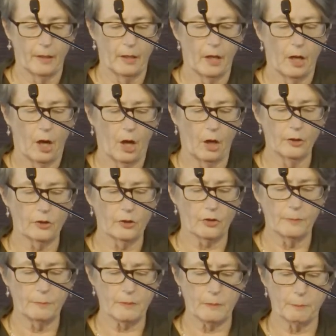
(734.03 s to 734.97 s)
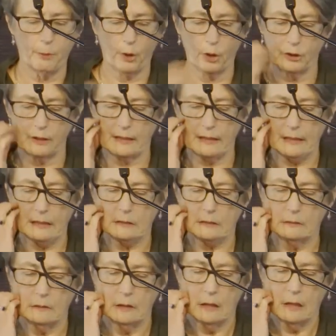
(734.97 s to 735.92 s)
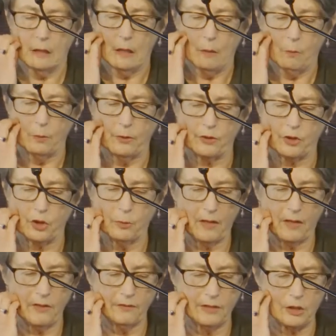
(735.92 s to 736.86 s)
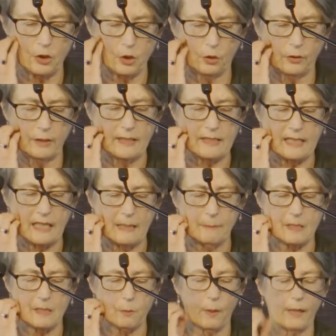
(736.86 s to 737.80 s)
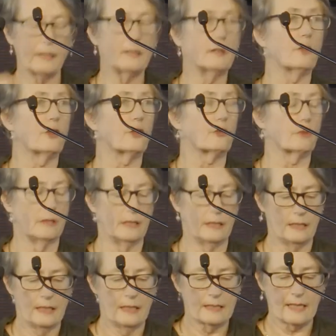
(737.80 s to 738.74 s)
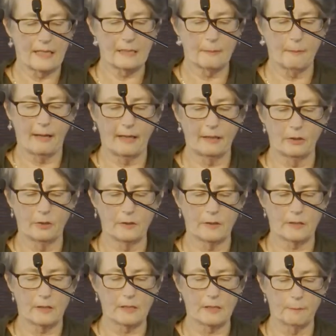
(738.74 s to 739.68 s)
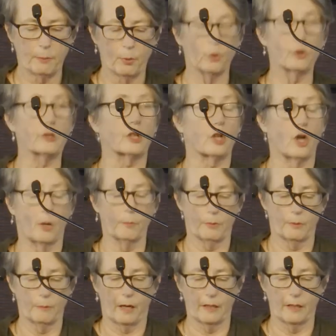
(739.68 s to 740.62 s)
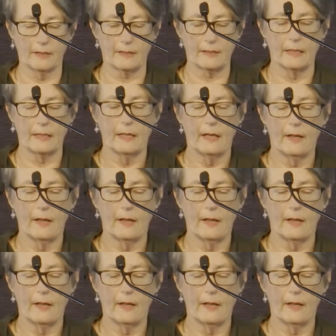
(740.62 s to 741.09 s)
On a trip to Broken Hill, with two other Victorians, he persuaded three Tasmanians to support a compromise,